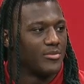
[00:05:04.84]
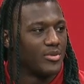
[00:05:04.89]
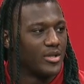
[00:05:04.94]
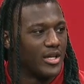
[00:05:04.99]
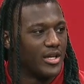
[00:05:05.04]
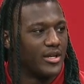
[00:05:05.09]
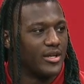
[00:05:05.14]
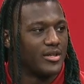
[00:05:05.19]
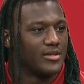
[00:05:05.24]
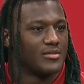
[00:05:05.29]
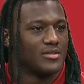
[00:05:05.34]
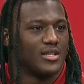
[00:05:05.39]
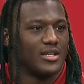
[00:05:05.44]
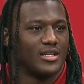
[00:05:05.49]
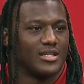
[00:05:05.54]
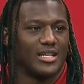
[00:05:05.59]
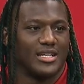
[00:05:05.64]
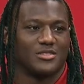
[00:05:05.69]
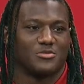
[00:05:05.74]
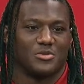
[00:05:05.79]
player,
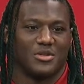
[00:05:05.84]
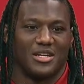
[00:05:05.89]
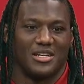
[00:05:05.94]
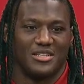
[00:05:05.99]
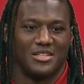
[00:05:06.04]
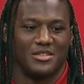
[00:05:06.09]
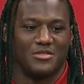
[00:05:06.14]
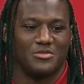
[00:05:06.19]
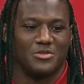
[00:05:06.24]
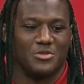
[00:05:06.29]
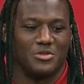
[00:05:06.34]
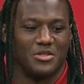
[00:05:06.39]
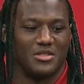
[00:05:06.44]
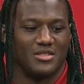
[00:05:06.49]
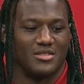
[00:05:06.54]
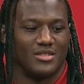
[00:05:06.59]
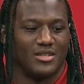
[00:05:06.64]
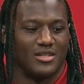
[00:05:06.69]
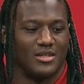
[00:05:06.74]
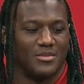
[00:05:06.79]
and that's what I love
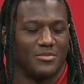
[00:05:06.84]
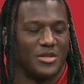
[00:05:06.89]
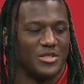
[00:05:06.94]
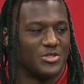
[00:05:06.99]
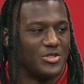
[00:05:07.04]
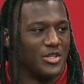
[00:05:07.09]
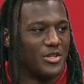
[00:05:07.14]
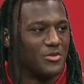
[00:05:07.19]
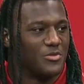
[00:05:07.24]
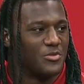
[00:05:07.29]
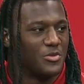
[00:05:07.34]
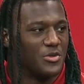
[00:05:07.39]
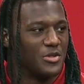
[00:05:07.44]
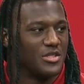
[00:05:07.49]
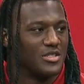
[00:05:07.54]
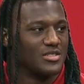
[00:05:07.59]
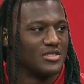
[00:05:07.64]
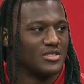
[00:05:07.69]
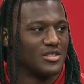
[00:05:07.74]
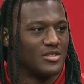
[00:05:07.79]
doing. Um, I train for
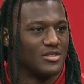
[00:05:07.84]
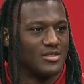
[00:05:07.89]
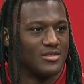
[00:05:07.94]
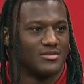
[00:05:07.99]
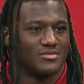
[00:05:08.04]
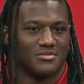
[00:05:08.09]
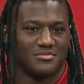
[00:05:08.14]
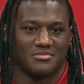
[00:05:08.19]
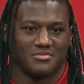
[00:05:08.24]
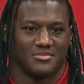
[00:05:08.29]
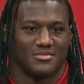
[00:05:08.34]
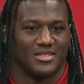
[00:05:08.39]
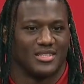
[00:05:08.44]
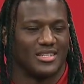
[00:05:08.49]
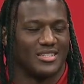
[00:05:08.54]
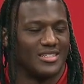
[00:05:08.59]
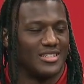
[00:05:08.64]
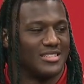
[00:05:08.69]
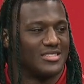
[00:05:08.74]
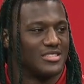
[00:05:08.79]
it, so
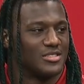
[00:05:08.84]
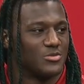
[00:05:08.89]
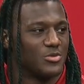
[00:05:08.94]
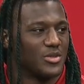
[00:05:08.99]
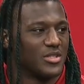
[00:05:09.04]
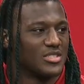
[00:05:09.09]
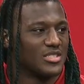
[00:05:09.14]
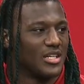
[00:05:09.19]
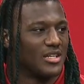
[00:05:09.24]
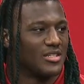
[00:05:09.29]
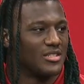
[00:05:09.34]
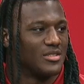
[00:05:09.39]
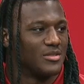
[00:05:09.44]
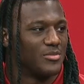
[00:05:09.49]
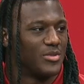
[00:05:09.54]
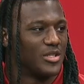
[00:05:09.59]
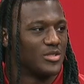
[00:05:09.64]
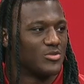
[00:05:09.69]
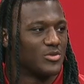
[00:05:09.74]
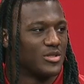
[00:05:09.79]
it, it just works out in the
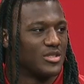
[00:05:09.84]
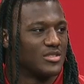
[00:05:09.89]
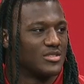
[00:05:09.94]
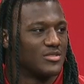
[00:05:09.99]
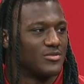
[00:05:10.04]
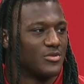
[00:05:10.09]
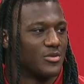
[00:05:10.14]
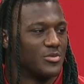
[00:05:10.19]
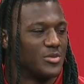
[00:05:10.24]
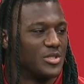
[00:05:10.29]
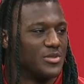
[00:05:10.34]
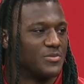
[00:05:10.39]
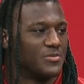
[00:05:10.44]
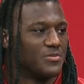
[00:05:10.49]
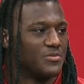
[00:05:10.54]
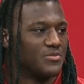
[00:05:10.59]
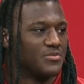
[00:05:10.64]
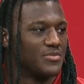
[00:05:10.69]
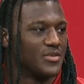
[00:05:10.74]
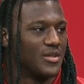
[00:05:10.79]
best ways for me
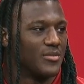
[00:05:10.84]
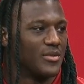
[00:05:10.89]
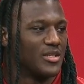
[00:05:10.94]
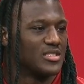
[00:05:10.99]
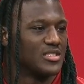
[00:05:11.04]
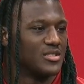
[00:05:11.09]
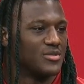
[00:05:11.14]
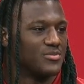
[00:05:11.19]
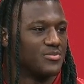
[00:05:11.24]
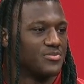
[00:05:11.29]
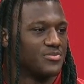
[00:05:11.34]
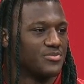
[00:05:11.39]
and my team.